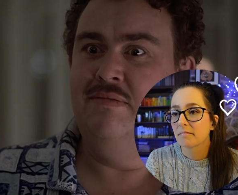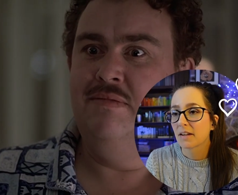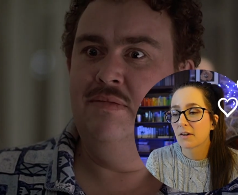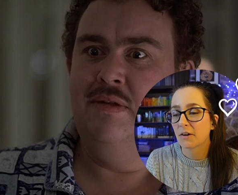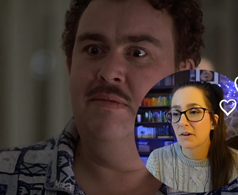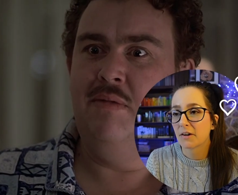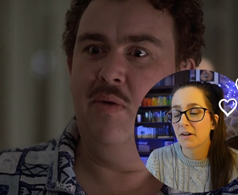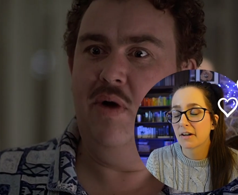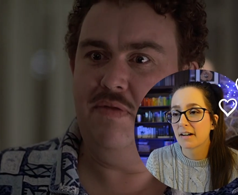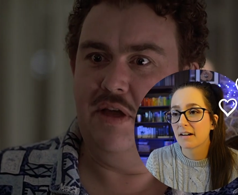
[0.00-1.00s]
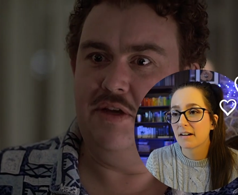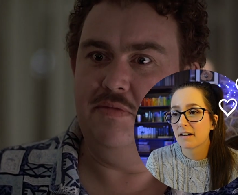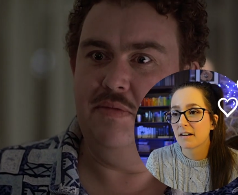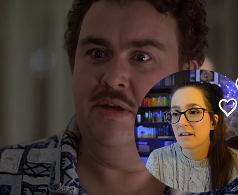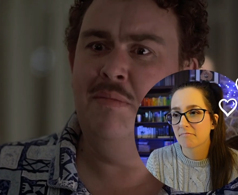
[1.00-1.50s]
Speaker 1: Aww. My wife likes
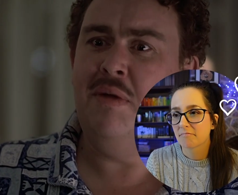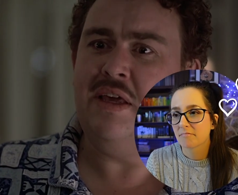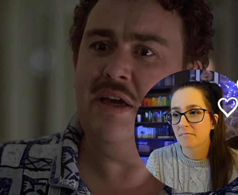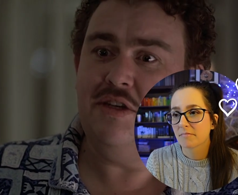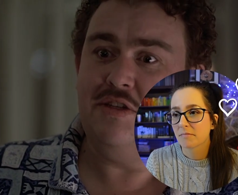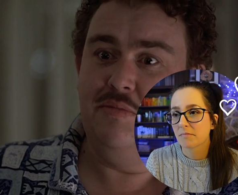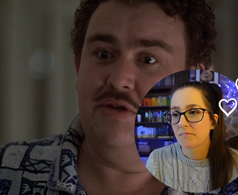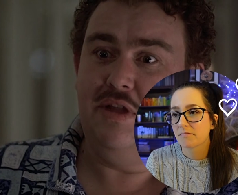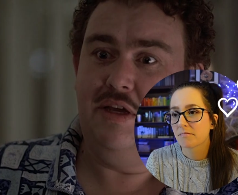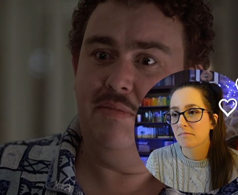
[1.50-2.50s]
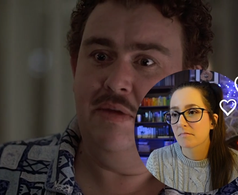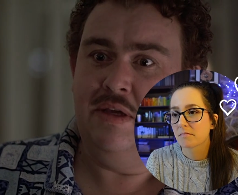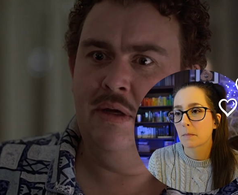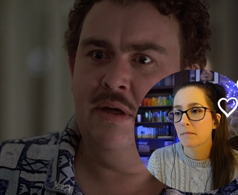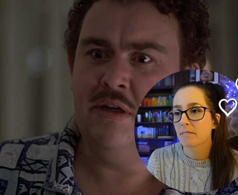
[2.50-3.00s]
me. My customers like
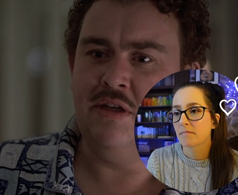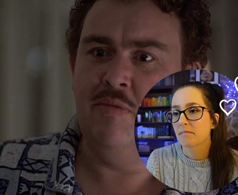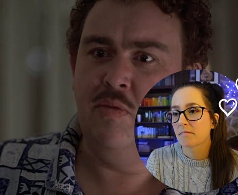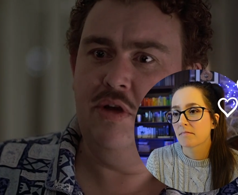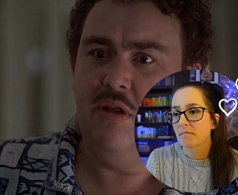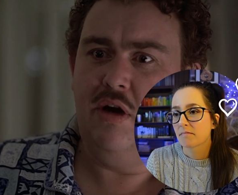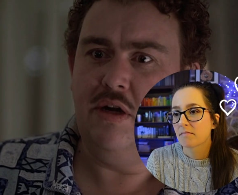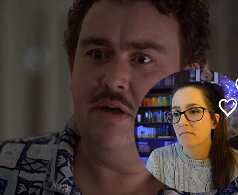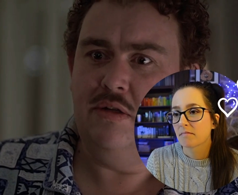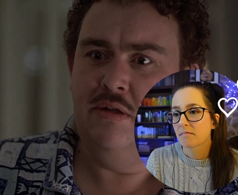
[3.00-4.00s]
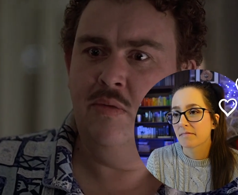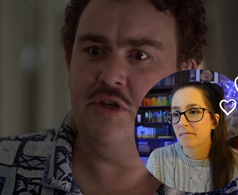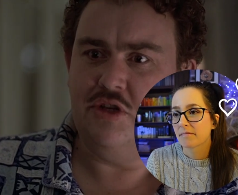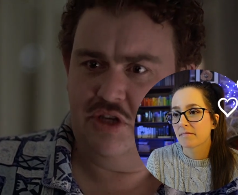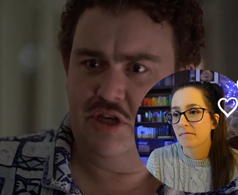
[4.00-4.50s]
me. Because I'm the real article. What
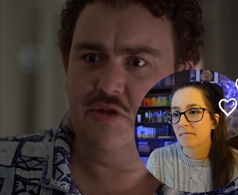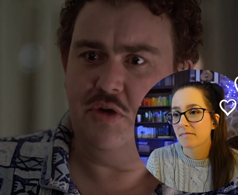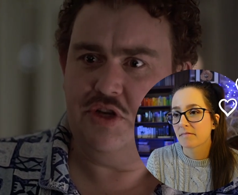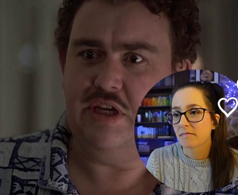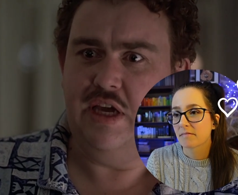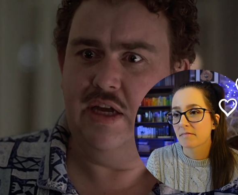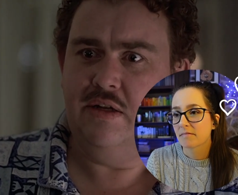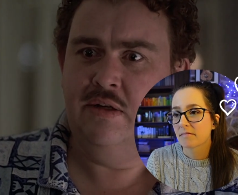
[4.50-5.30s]
you see is what you get.